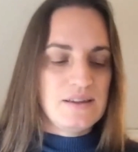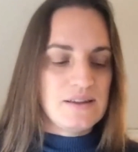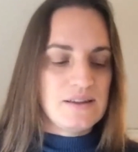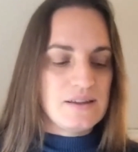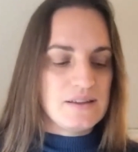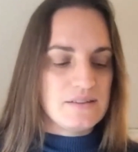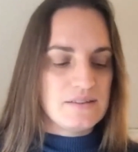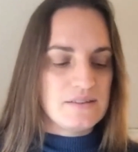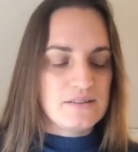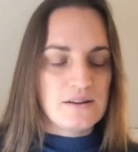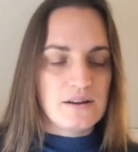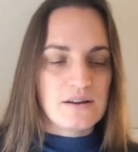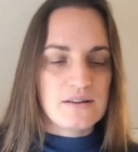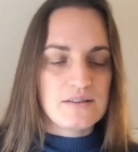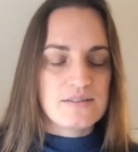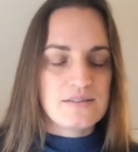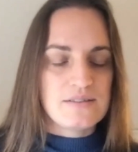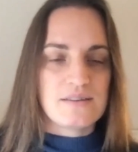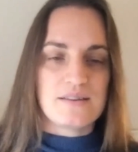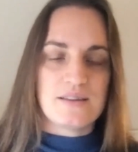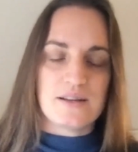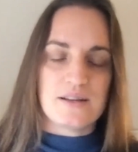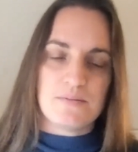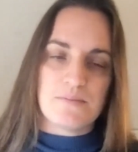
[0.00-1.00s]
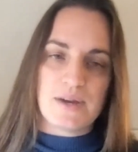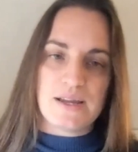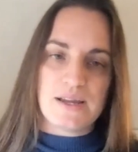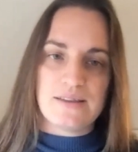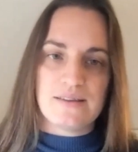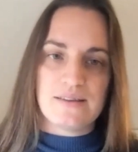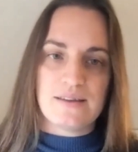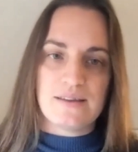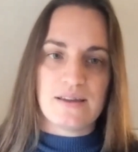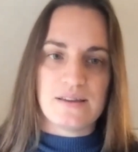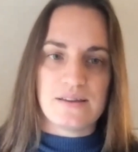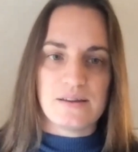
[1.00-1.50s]
It starts, and then it might
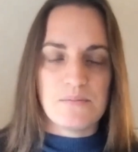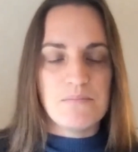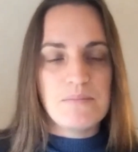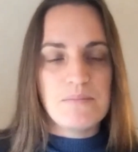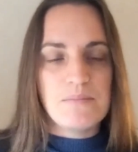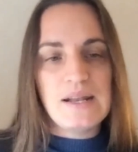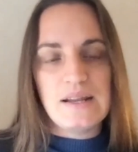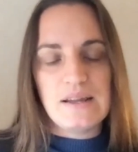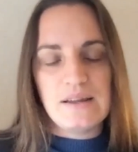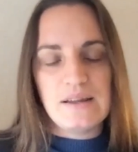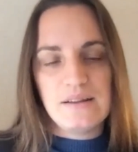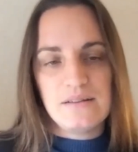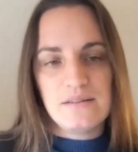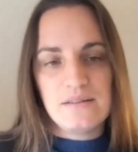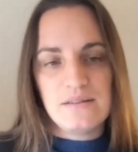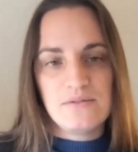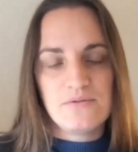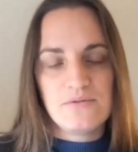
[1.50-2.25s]
take a minute